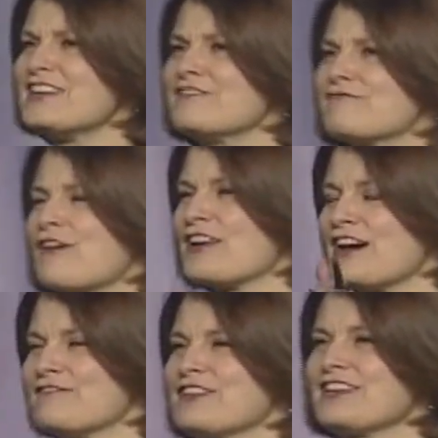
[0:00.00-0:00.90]
in front
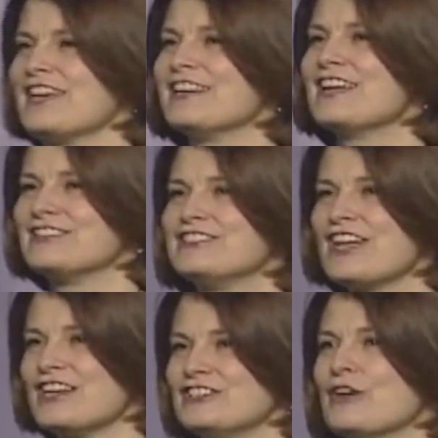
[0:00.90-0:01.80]
of the kid and
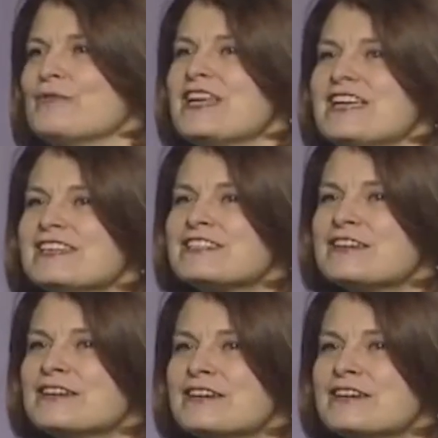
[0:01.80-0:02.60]
say, don't eat.